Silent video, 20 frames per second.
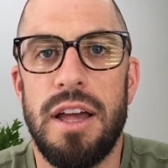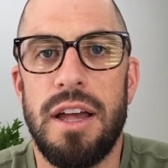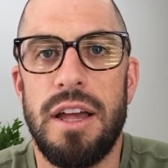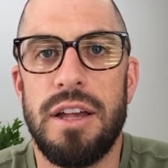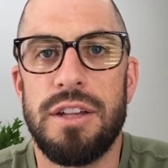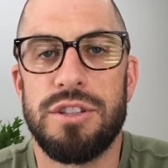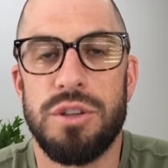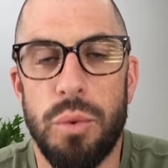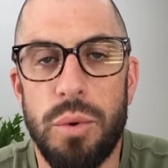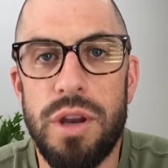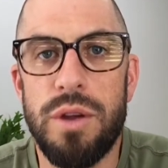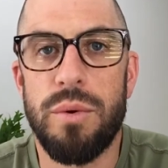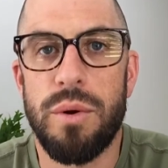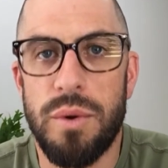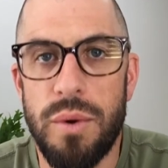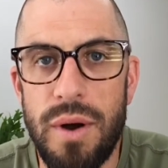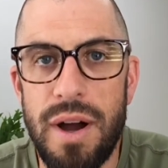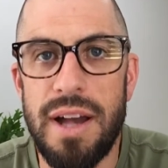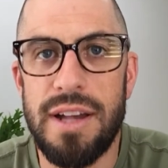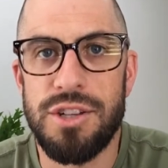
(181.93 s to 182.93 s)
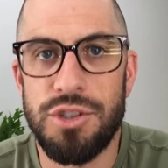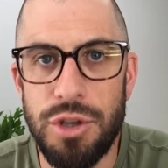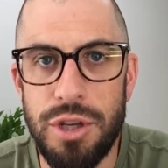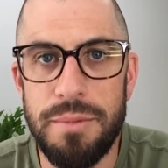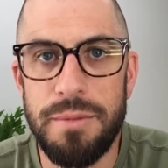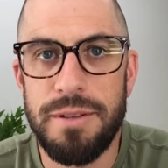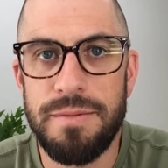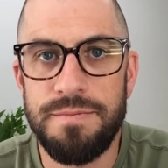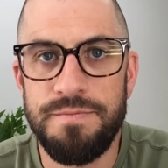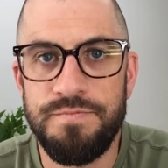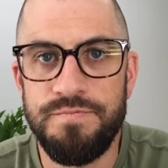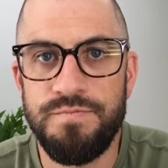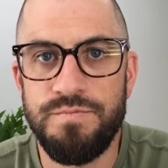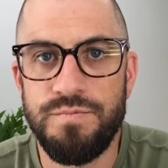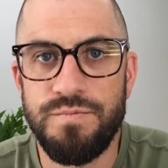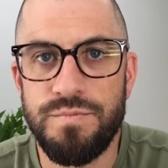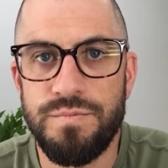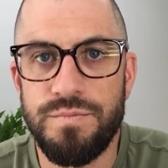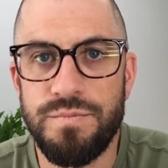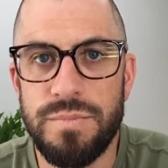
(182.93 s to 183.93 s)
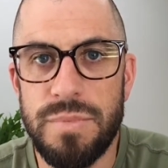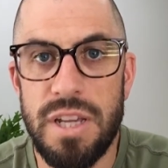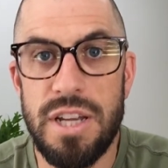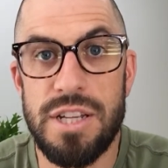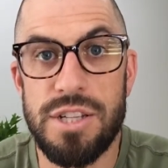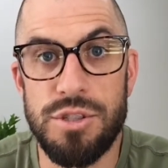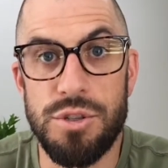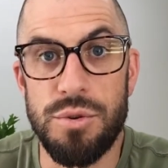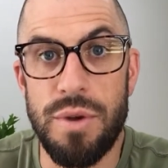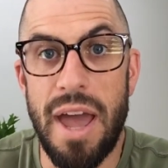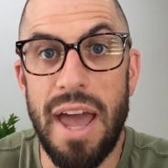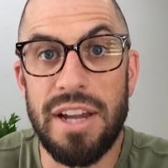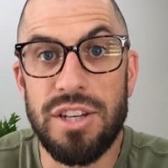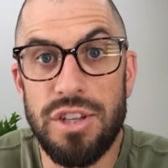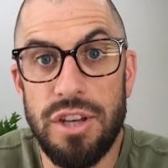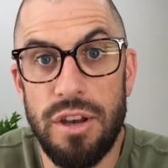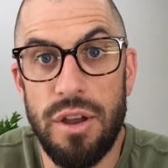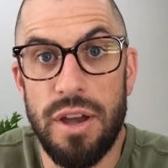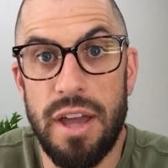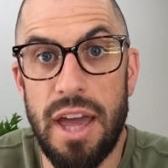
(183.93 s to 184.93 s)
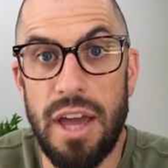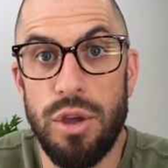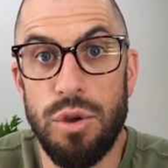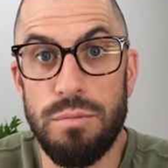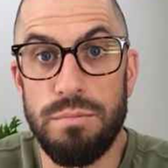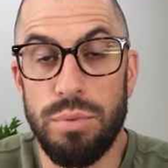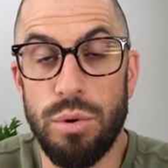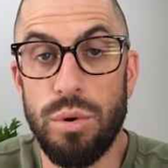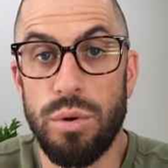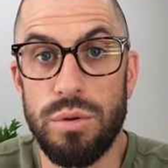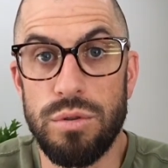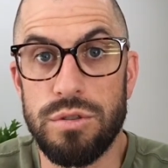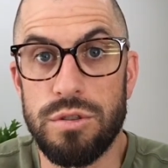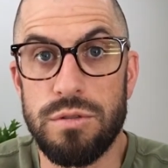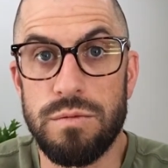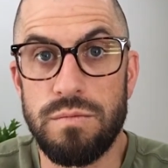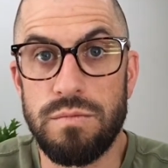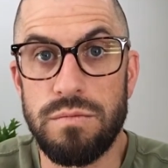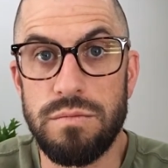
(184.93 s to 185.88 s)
So what it requires, gentlemen, is to actually locate your balls